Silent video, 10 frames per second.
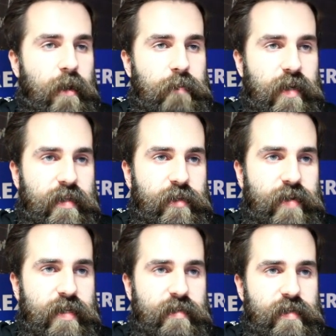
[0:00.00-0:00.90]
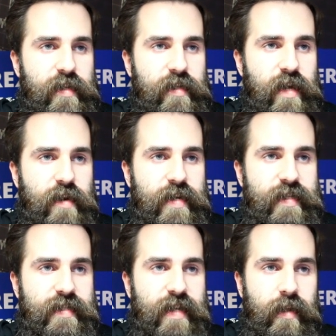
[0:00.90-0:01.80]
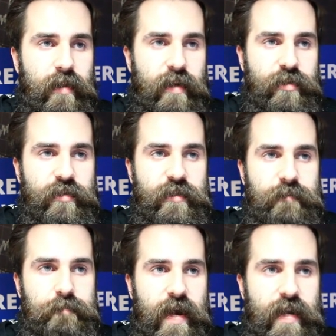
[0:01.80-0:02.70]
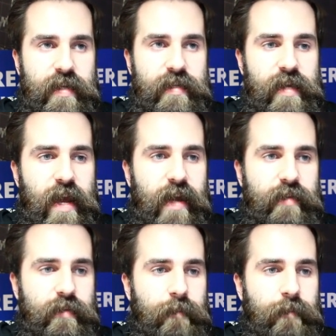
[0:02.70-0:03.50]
But you can see there is a large spike in the end,